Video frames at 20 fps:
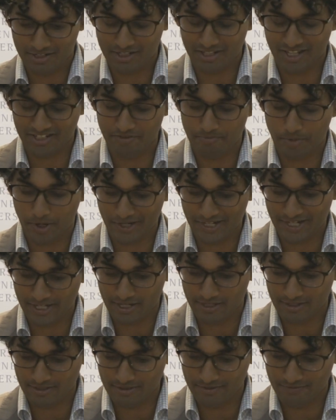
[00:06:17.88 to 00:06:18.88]
collective
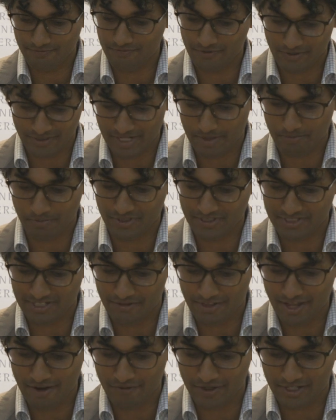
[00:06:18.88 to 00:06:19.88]
bargaining in, for example, in
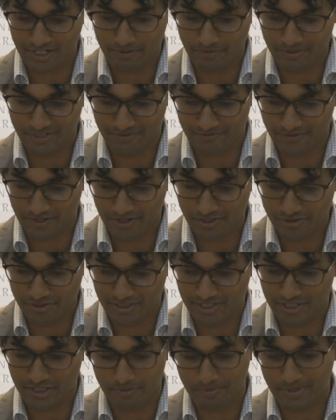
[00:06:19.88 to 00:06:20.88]
South Africa, which is very
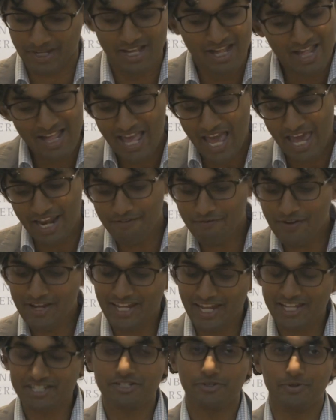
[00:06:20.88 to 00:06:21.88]
interesting to me. And if I
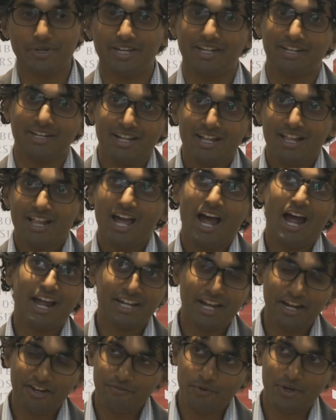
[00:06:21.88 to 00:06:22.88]
get to it,
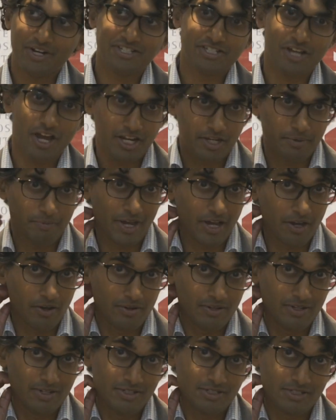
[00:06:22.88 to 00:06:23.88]
I kind of want to talk
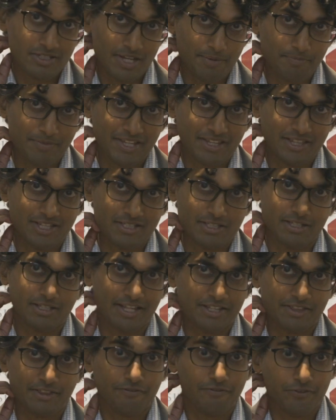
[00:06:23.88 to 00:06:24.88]
about something that's
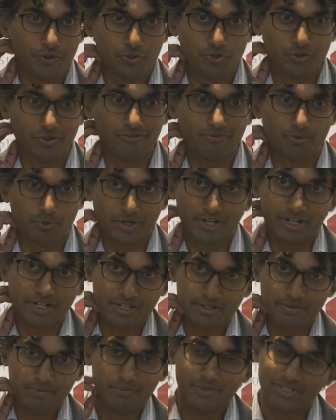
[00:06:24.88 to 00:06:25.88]
like the future of
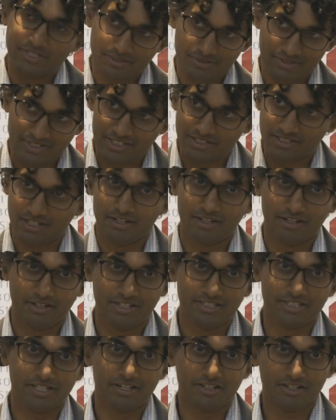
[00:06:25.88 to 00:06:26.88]
work, which is
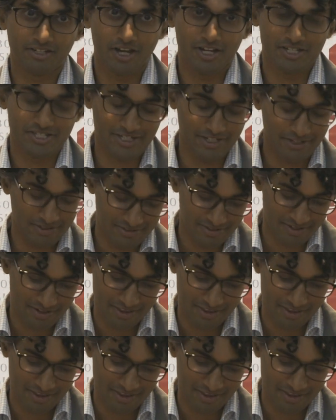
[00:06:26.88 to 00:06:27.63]
a constant